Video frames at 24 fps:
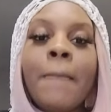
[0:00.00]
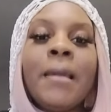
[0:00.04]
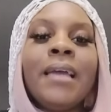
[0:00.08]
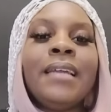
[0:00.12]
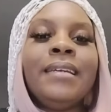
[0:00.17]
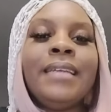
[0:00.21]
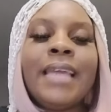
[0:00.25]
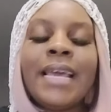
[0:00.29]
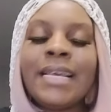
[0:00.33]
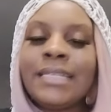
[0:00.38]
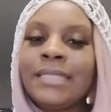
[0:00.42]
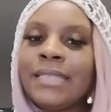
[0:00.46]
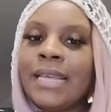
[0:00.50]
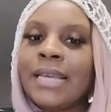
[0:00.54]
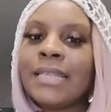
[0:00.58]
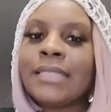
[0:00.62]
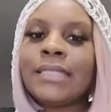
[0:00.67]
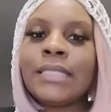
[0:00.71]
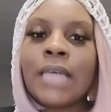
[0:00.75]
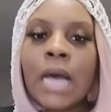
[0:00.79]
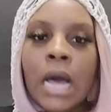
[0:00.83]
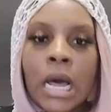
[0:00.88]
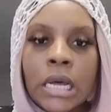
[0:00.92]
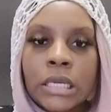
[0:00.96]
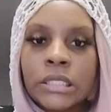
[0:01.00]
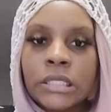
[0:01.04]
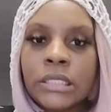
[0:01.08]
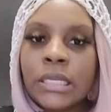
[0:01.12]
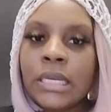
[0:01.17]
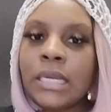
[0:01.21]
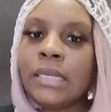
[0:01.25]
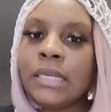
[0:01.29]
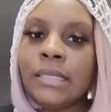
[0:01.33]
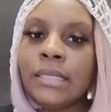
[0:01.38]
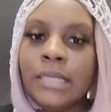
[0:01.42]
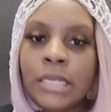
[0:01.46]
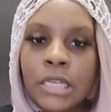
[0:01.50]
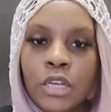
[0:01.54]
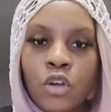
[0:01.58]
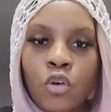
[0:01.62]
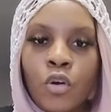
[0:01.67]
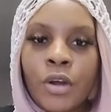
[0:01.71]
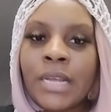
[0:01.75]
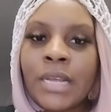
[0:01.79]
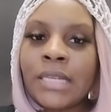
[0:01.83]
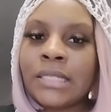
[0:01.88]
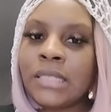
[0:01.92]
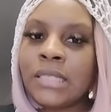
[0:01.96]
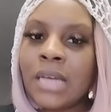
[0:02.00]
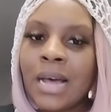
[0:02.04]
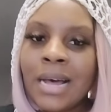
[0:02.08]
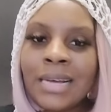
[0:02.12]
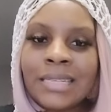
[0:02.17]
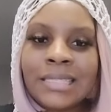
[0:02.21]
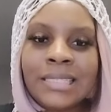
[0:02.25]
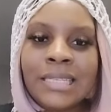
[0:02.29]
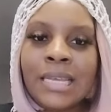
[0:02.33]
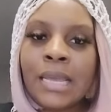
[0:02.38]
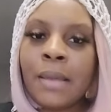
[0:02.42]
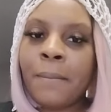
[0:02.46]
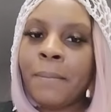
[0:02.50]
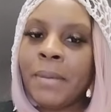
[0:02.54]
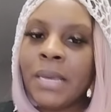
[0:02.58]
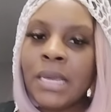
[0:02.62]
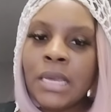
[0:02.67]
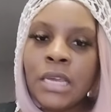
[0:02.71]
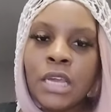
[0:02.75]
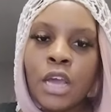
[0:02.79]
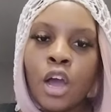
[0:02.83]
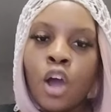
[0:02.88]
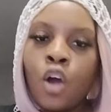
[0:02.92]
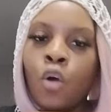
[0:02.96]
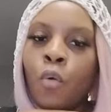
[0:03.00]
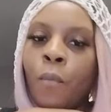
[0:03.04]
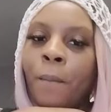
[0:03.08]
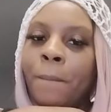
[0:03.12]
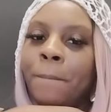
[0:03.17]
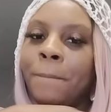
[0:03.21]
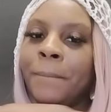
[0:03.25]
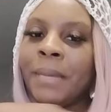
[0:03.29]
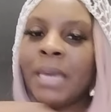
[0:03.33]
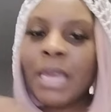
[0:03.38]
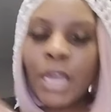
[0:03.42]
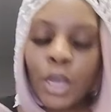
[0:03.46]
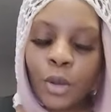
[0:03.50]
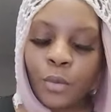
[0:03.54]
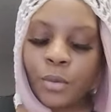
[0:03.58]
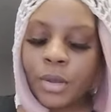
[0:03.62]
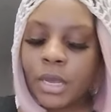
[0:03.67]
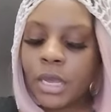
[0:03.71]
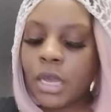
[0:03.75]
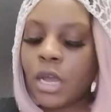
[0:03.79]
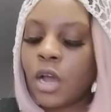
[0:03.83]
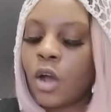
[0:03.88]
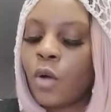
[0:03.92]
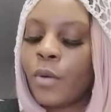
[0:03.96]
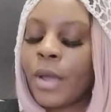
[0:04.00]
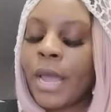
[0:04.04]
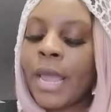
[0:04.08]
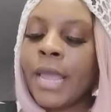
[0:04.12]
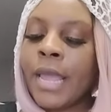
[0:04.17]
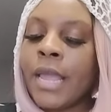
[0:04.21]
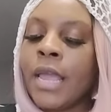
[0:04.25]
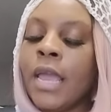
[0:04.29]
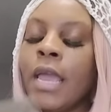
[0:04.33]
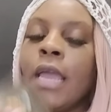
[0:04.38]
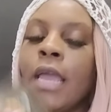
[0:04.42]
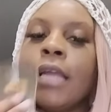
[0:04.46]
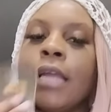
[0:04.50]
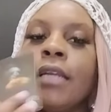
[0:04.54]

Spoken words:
That's that toxic D or that toxic P on period, okay?